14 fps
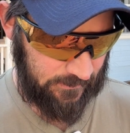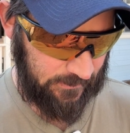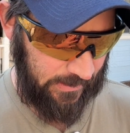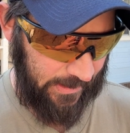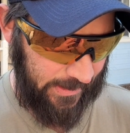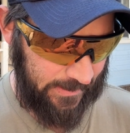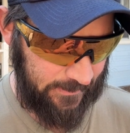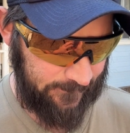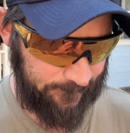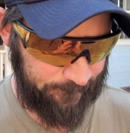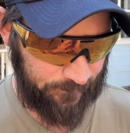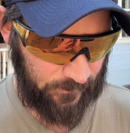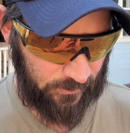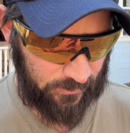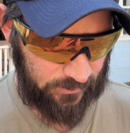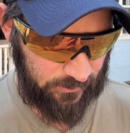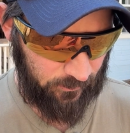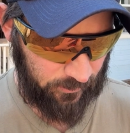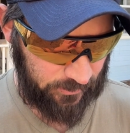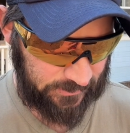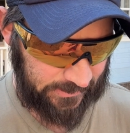Okay?
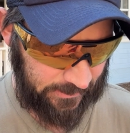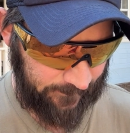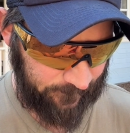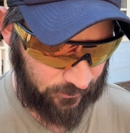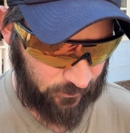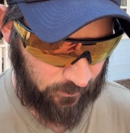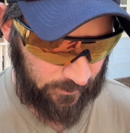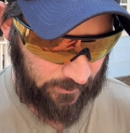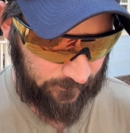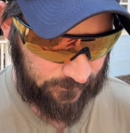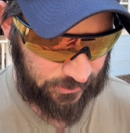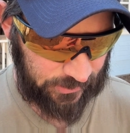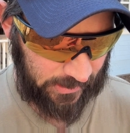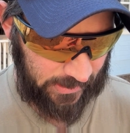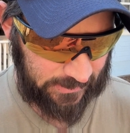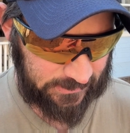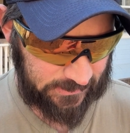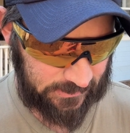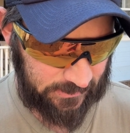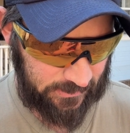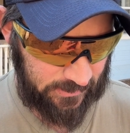We're going to set up for 12
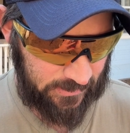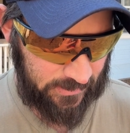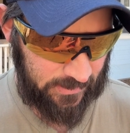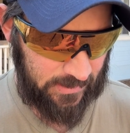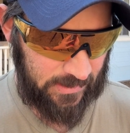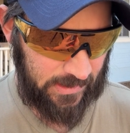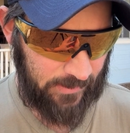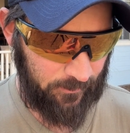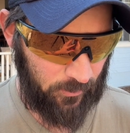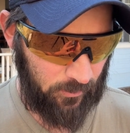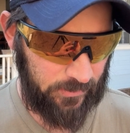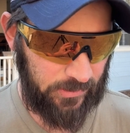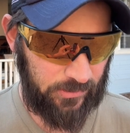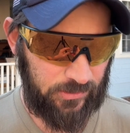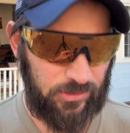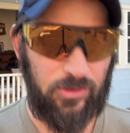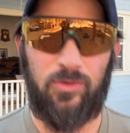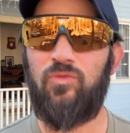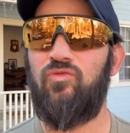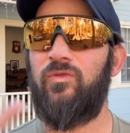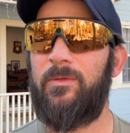shots, and we're only going to
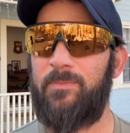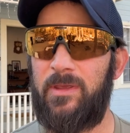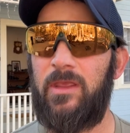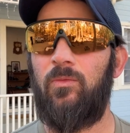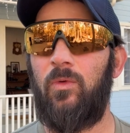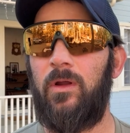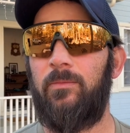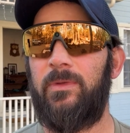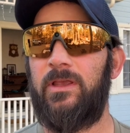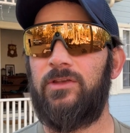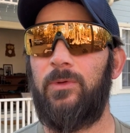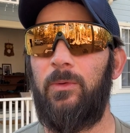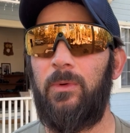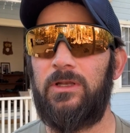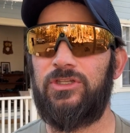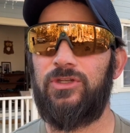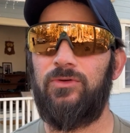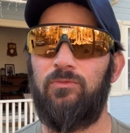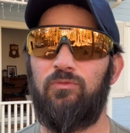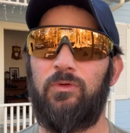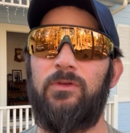do repeat 1 because we want
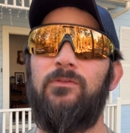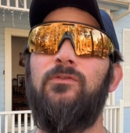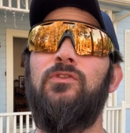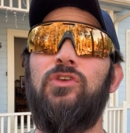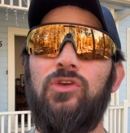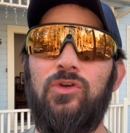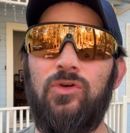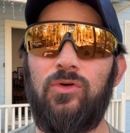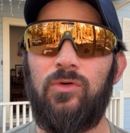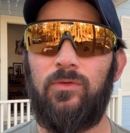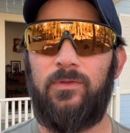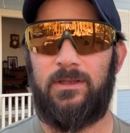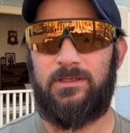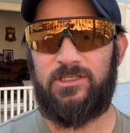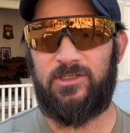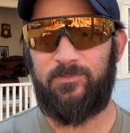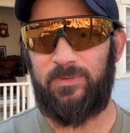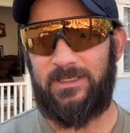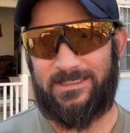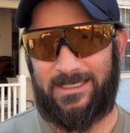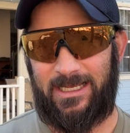to review the
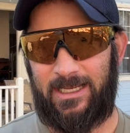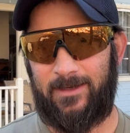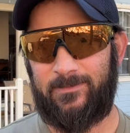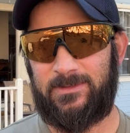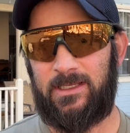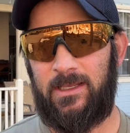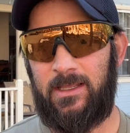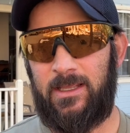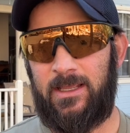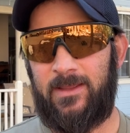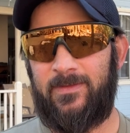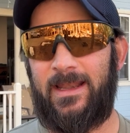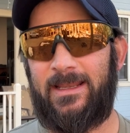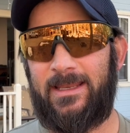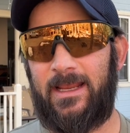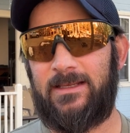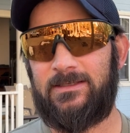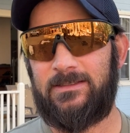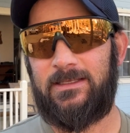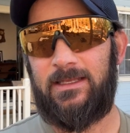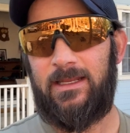split times that it takes
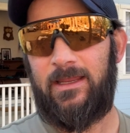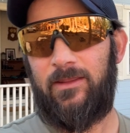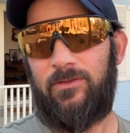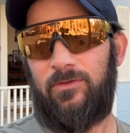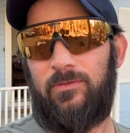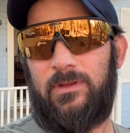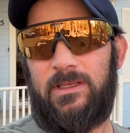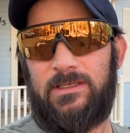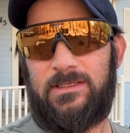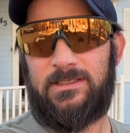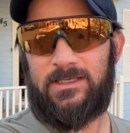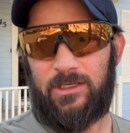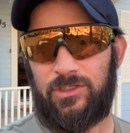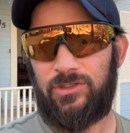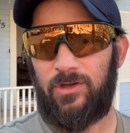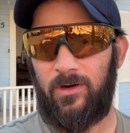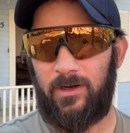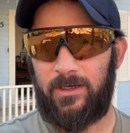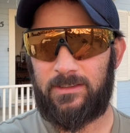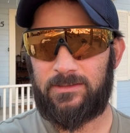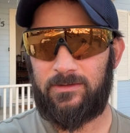us to get through these 6
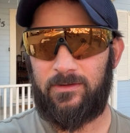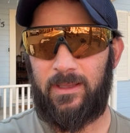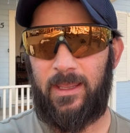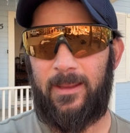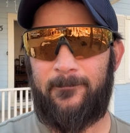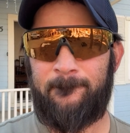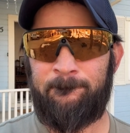targets. Okay?